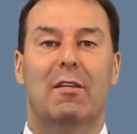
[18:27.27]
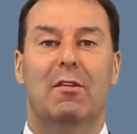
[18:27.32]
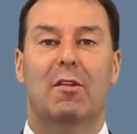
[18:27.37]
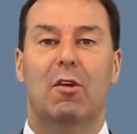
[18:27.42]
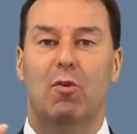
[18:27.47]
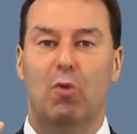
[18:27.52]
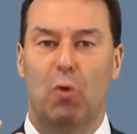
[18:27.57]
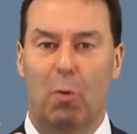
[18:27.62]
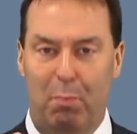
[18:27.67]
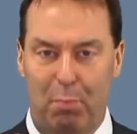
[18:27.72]

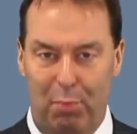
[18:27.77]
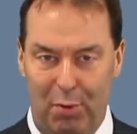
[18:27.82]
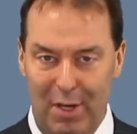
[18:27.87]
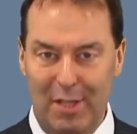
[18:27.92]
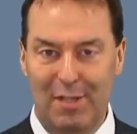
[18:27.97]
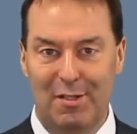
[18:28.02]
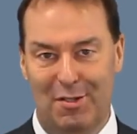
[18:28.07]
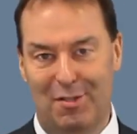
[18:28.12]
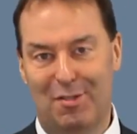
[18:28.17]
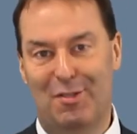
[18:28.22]
that your
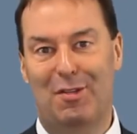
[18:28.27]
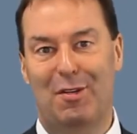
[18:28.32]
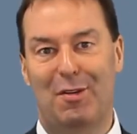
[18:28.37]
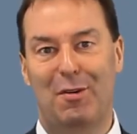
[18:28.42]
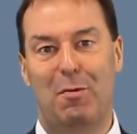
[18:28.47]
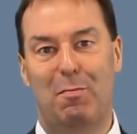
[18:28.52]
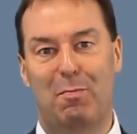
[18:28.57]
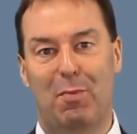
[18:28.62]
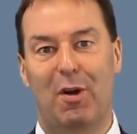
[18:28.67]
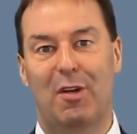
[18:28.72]

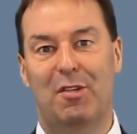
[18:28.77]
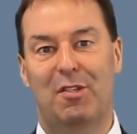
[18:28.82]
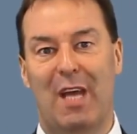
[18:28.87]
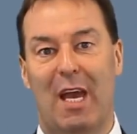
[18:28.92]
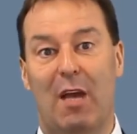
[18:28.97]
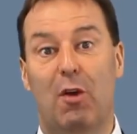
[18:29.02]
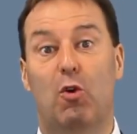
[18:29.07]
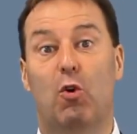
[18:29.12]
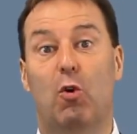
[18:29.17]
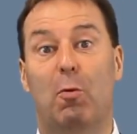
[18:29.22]
PRINCE2 project